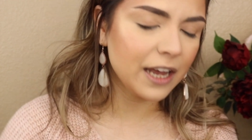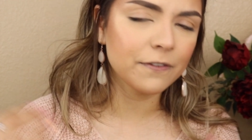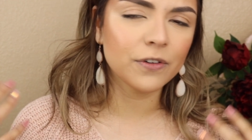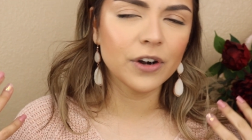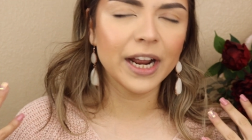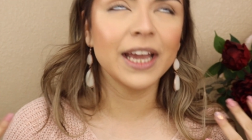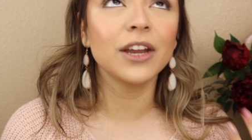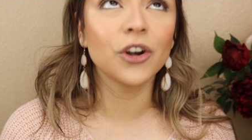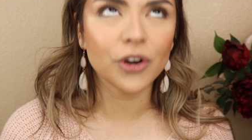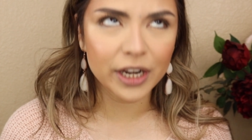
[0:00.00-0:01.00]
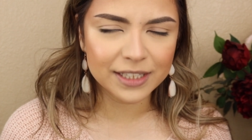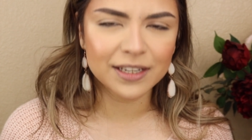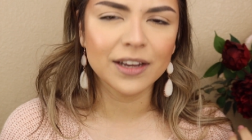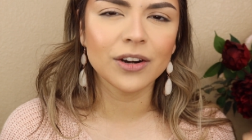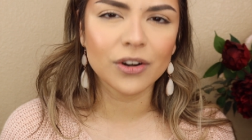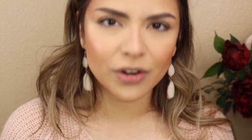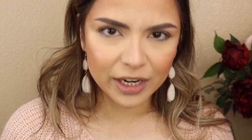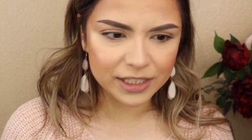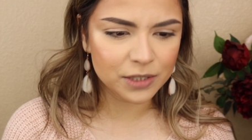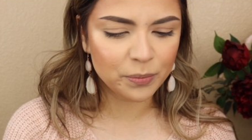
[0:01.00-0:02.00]
and for a great
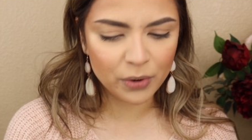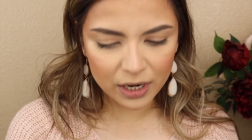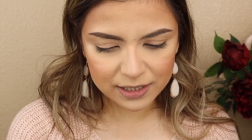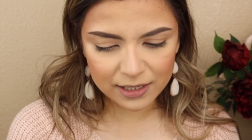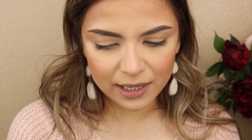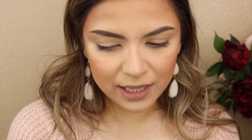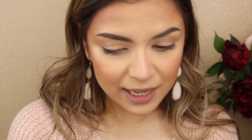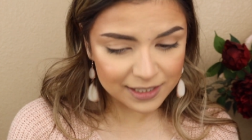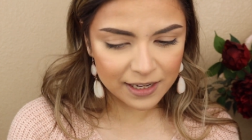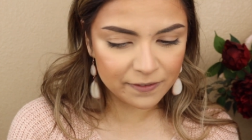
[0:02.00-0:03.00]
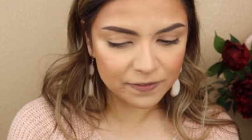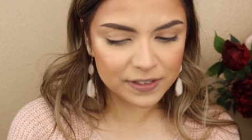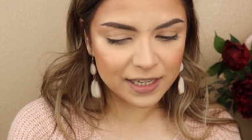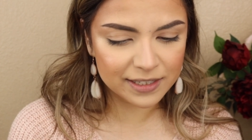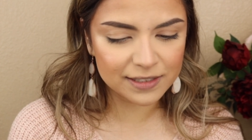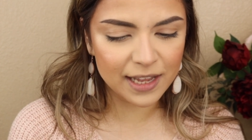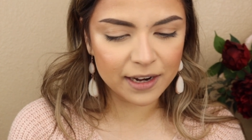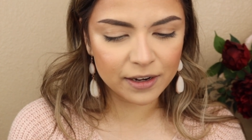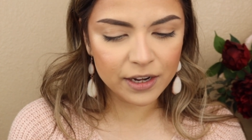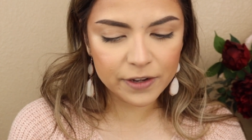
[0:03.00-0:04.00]
great price. I can't emphasize
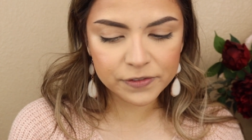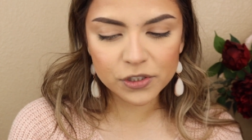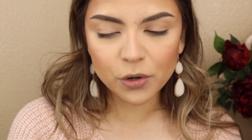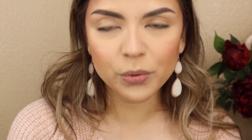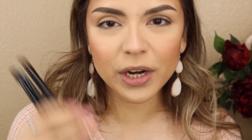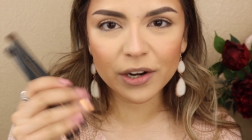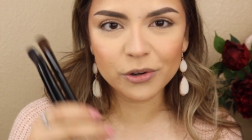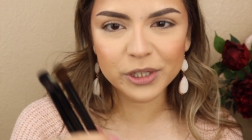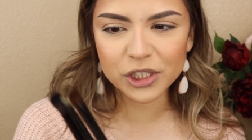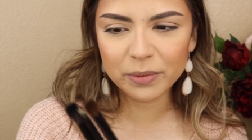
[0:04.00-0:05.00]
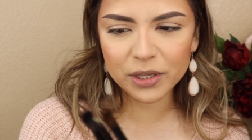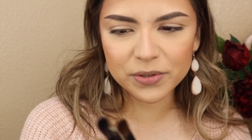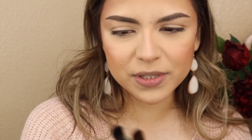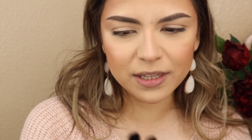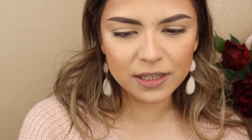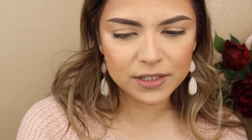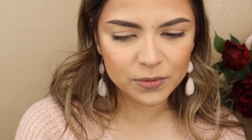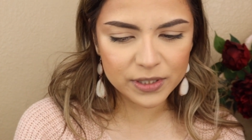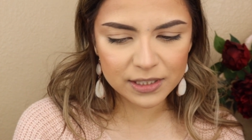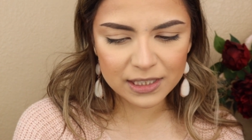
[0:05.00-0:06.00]
that enough. So we are going to be using these
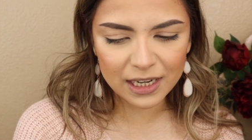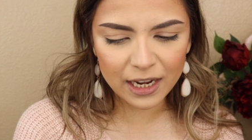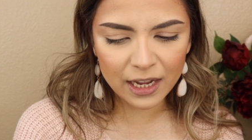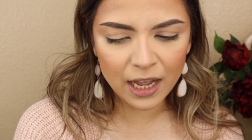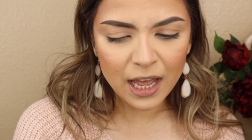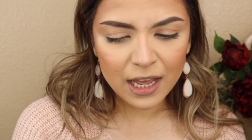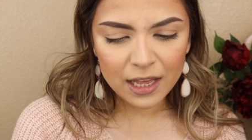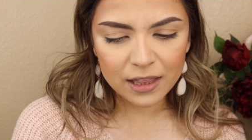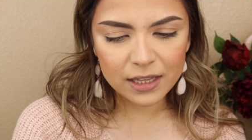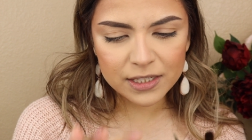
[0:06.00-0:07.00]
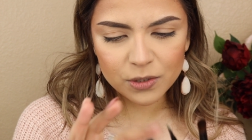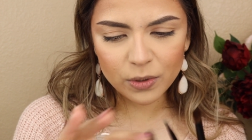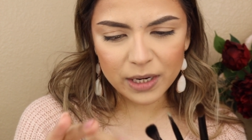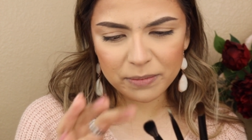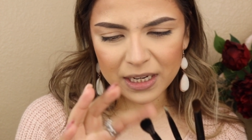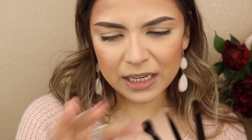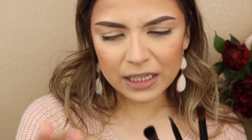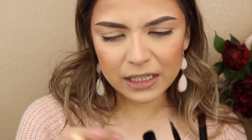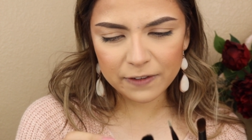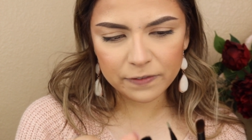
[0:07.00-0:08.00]
ones today. This one I'm
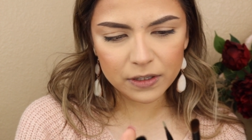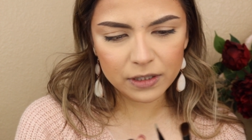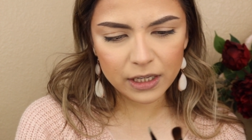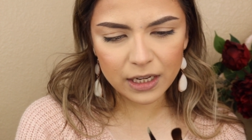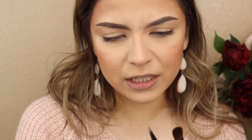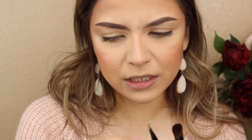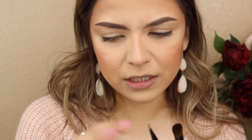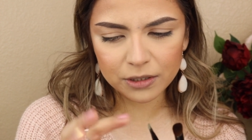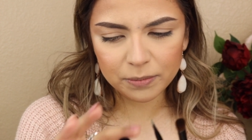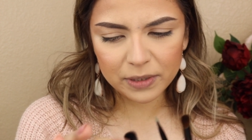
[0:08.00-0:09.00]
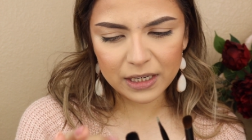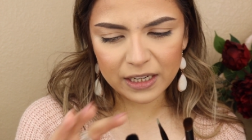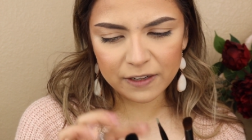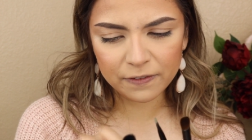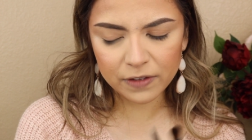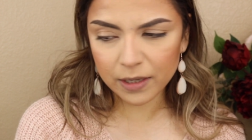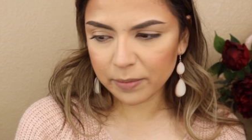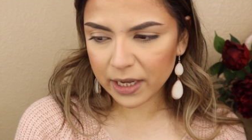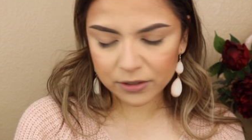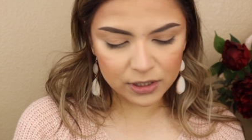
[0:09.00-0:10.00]
kind of feeling a little bit iffy
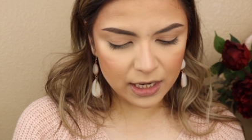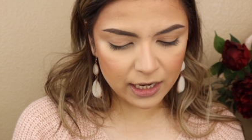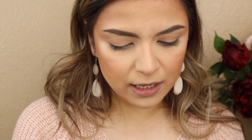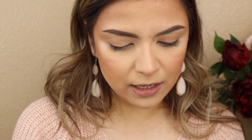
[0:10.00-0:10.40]
about. I,